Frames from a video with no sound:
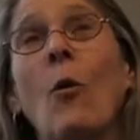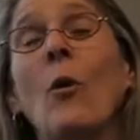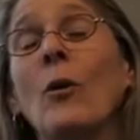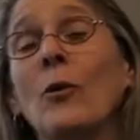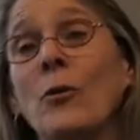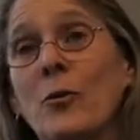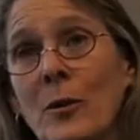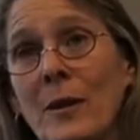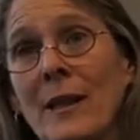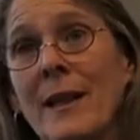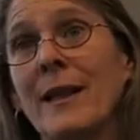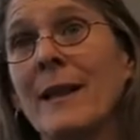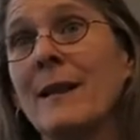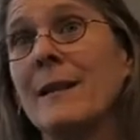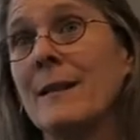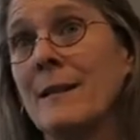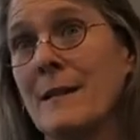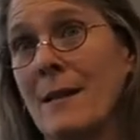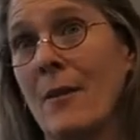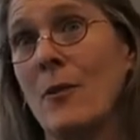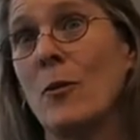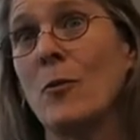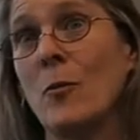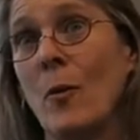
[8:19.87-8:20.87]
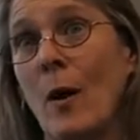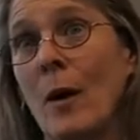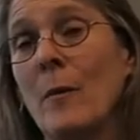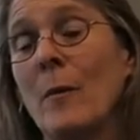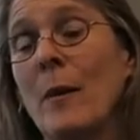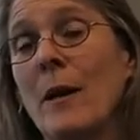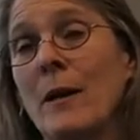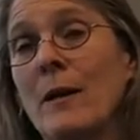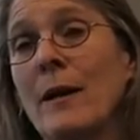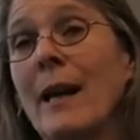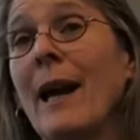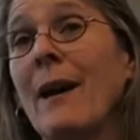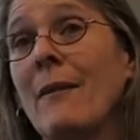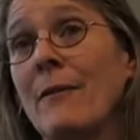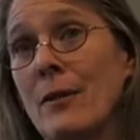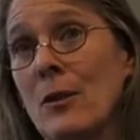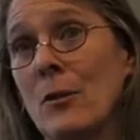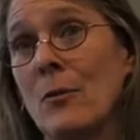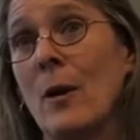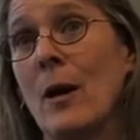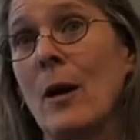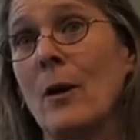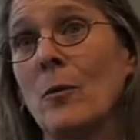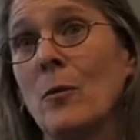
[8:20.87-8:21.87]
oil drilling in a southern right whale
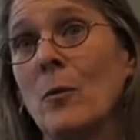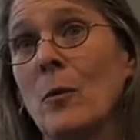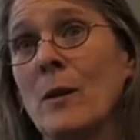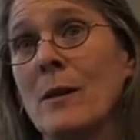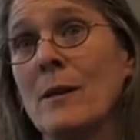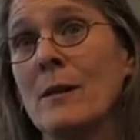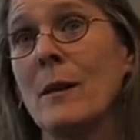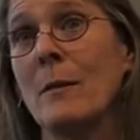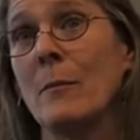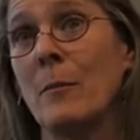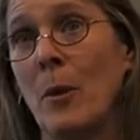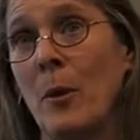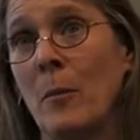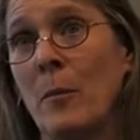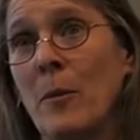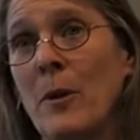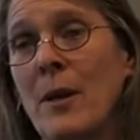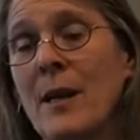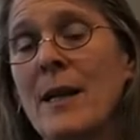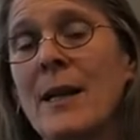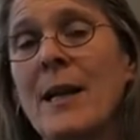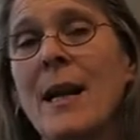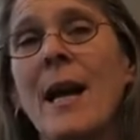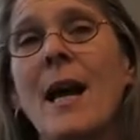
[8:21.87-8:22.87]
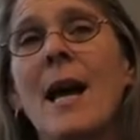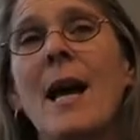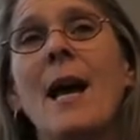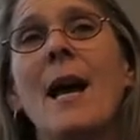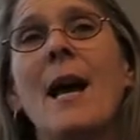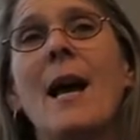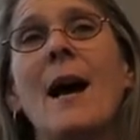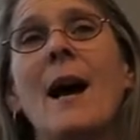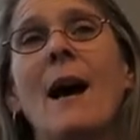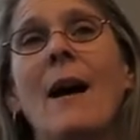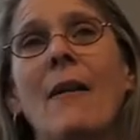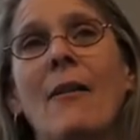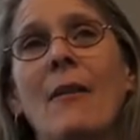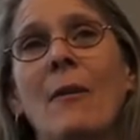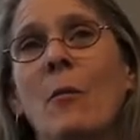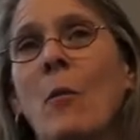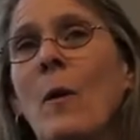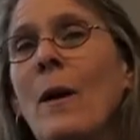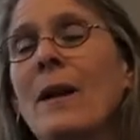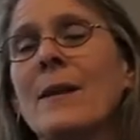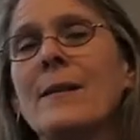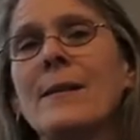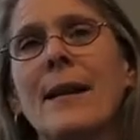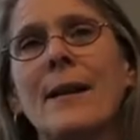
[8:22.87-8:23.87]
calving ground was appropriate. The
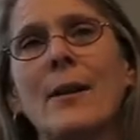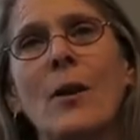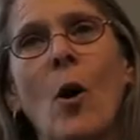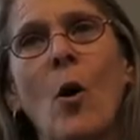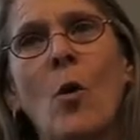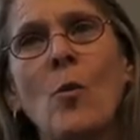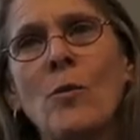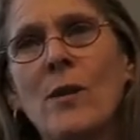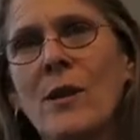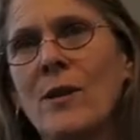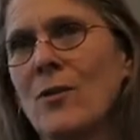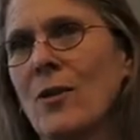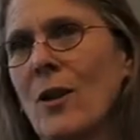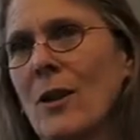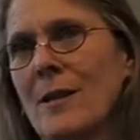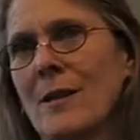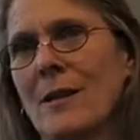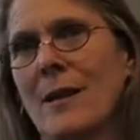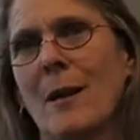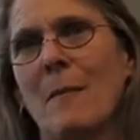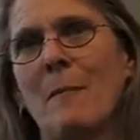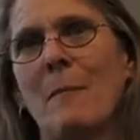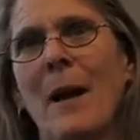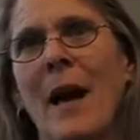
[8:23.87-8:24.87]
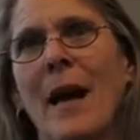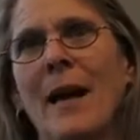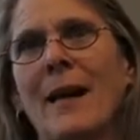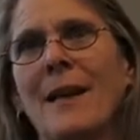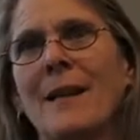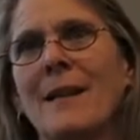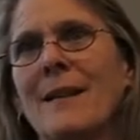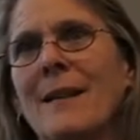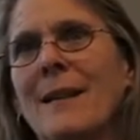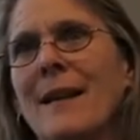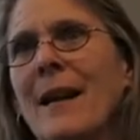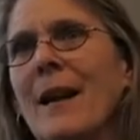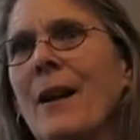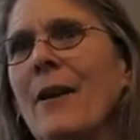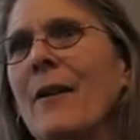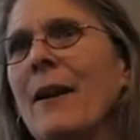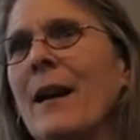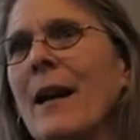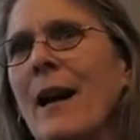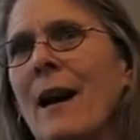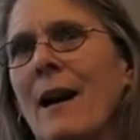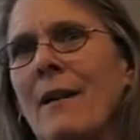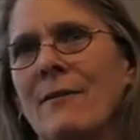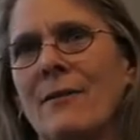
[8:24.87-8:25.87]
whales had only just come back into the
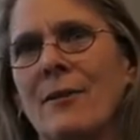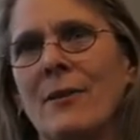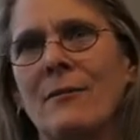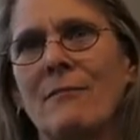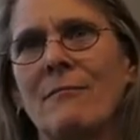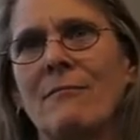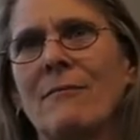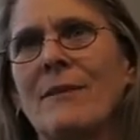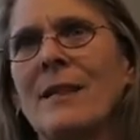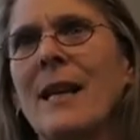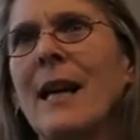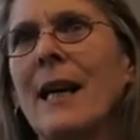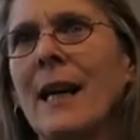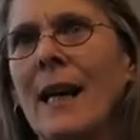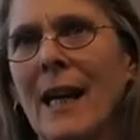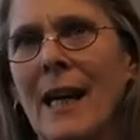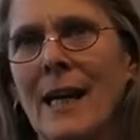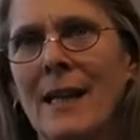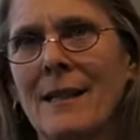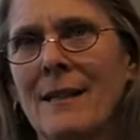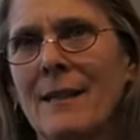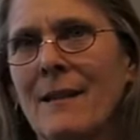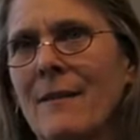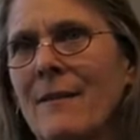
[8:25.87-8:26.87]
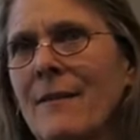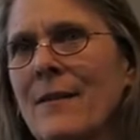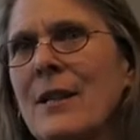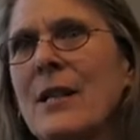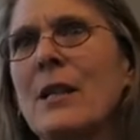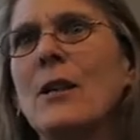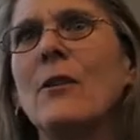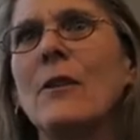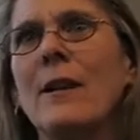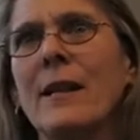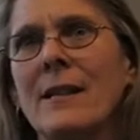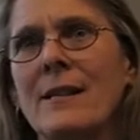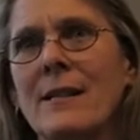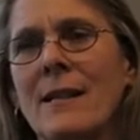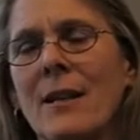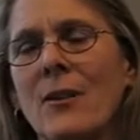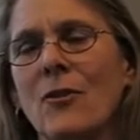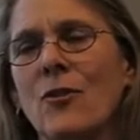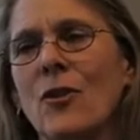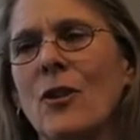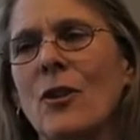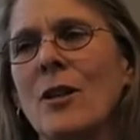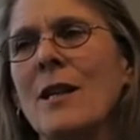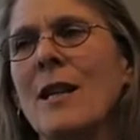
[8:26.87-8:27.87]
area after decades of near
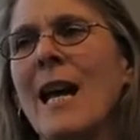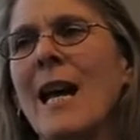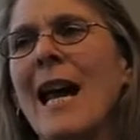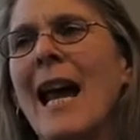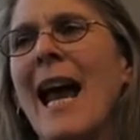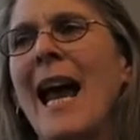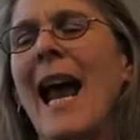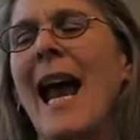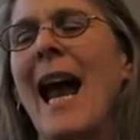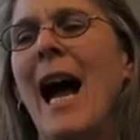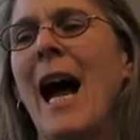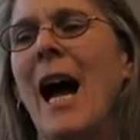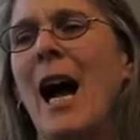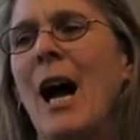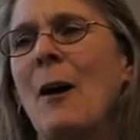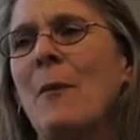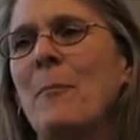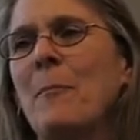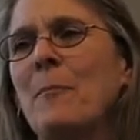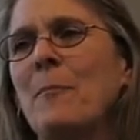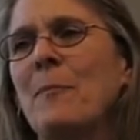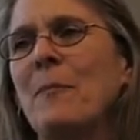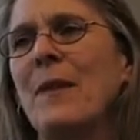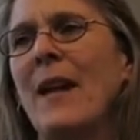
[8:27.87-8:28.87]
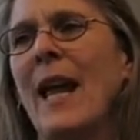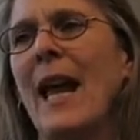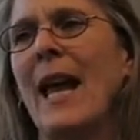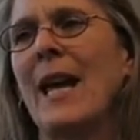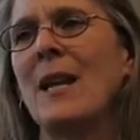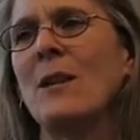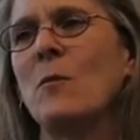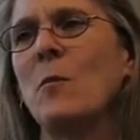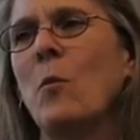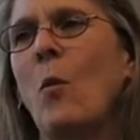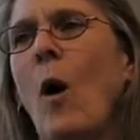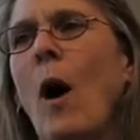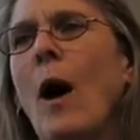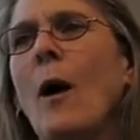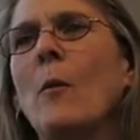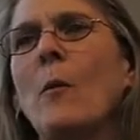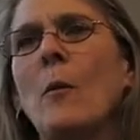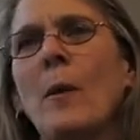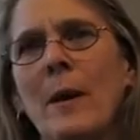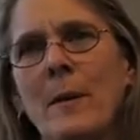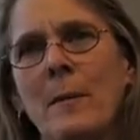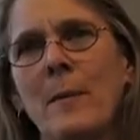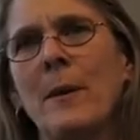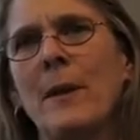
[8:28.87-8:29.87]
extinction, and why
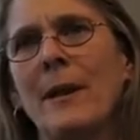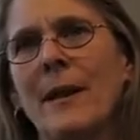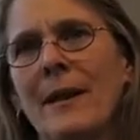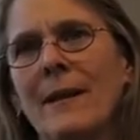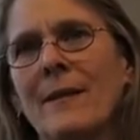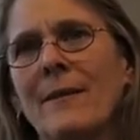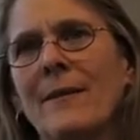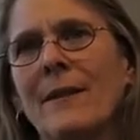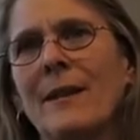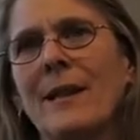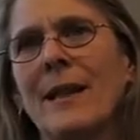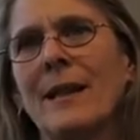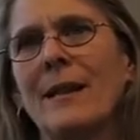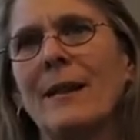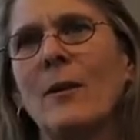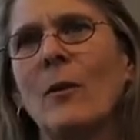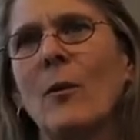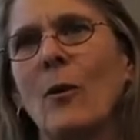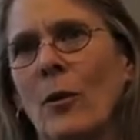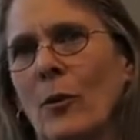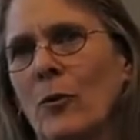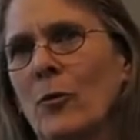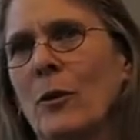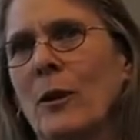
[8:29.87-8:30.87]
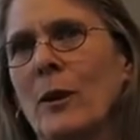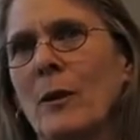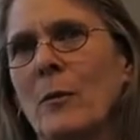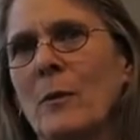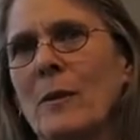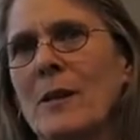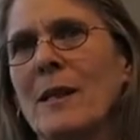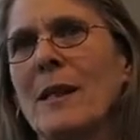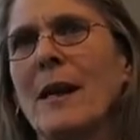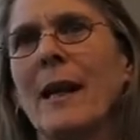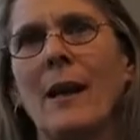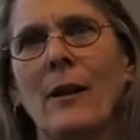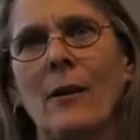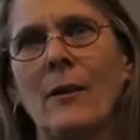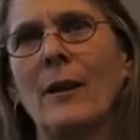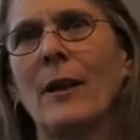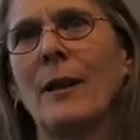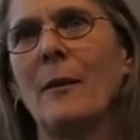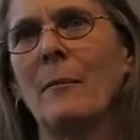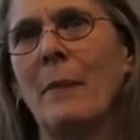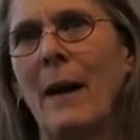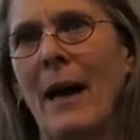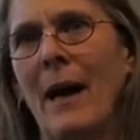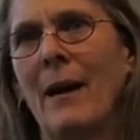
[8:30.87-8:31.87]
we believed that the oil drilling was
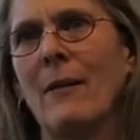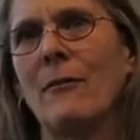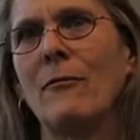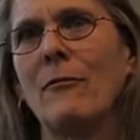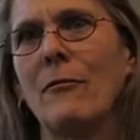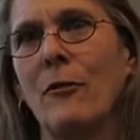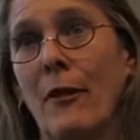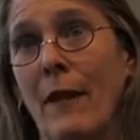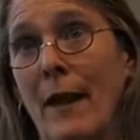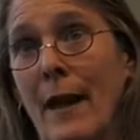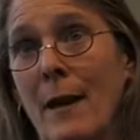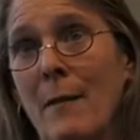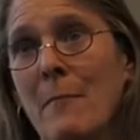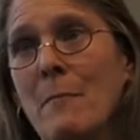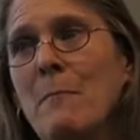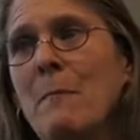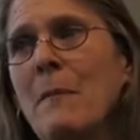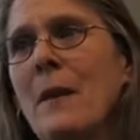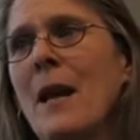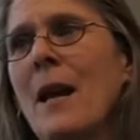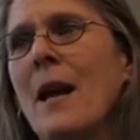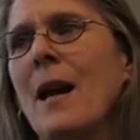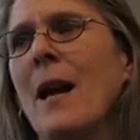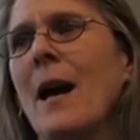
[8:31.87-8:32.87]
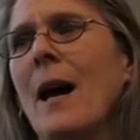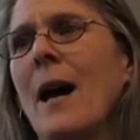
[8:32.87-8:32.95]
inherently bad for them.